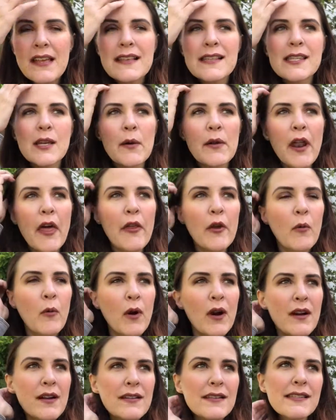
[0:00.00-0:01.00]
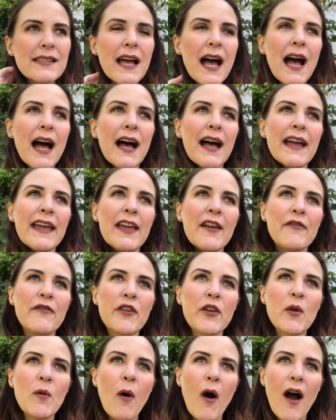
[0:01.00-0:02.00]
So in other words, uh,
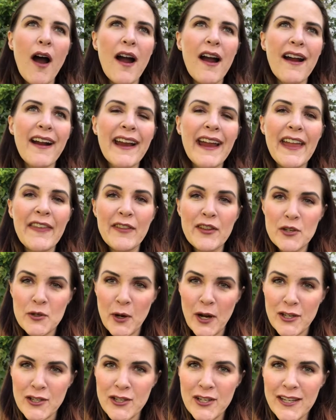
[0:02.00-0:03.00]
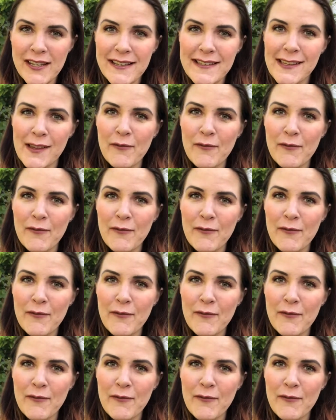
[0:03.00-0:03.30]
if you are in the trenches,